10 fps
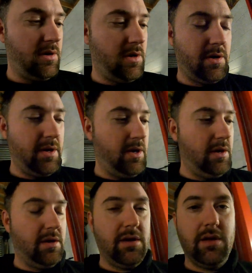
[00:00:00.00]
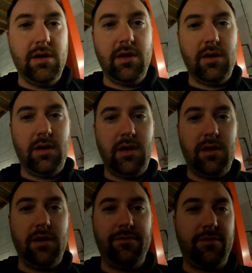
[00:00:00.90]
I
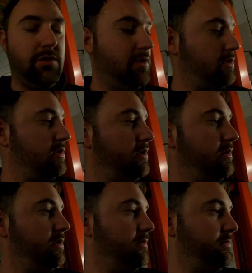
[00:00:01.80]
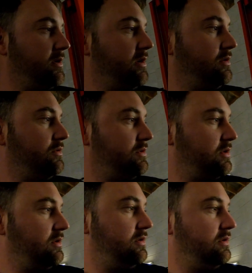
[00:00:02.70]
have got my old
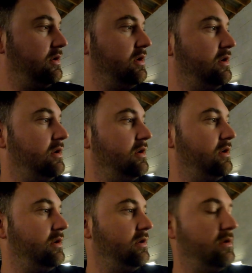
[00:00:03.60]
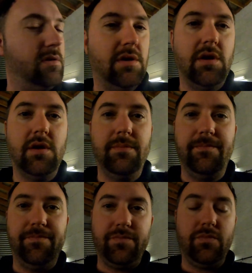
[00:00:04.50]

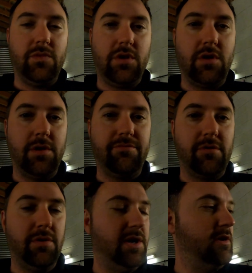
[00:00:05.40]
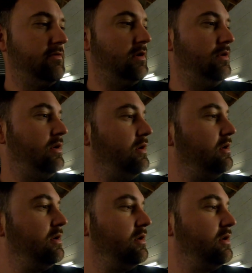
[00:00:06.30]
GoPro Hero,
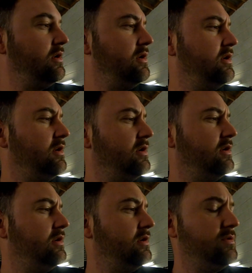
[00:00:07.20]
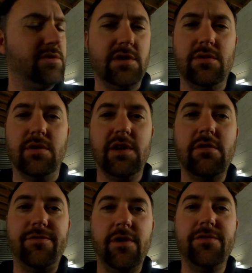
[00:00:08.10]
what's it called?
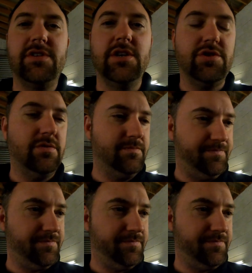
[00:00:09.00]
Hero 5 Session.